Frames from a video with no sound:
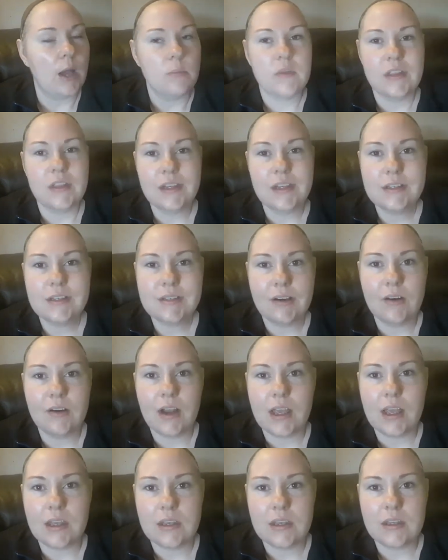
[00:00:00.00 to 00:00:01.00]
These
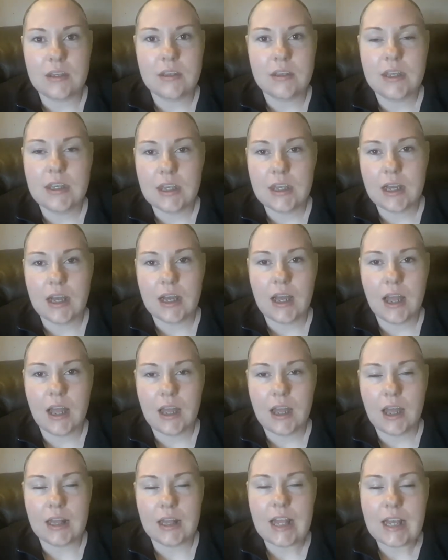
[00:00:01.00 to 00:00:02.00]
are a
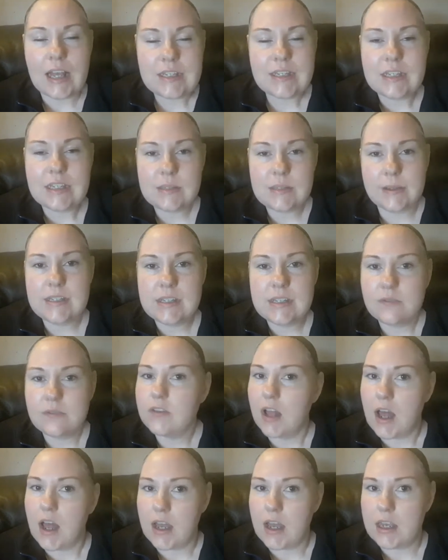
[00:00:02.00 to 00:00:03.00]
less expensive
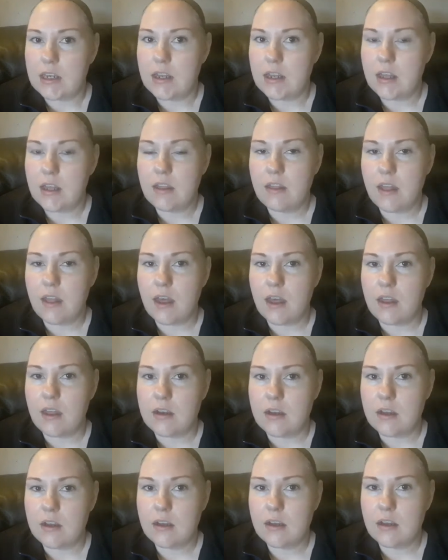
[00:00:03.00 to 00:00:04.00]
line
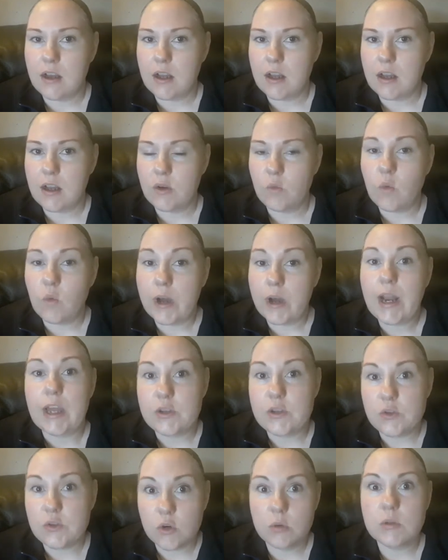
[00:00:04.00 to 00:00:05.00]
than what
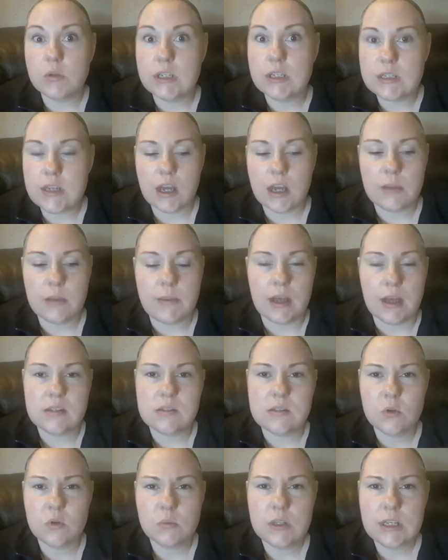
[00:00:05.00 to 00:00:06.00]
I normally talk about.
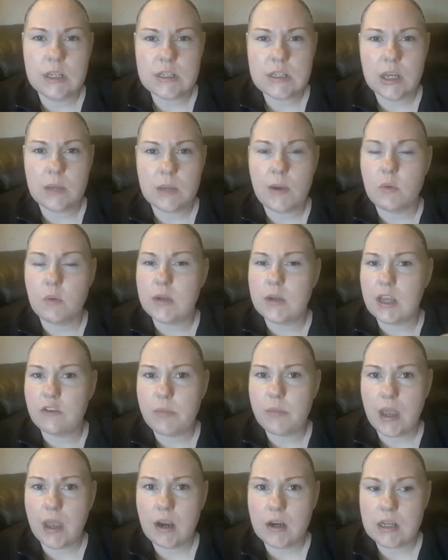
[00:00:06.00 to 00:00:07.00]
So normally I talk about Rene
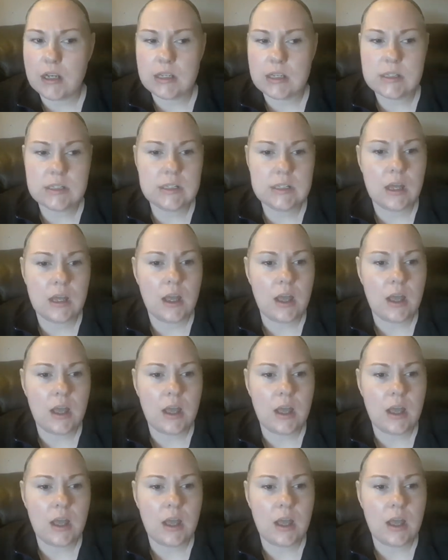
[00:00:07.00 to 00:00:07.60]
of Paris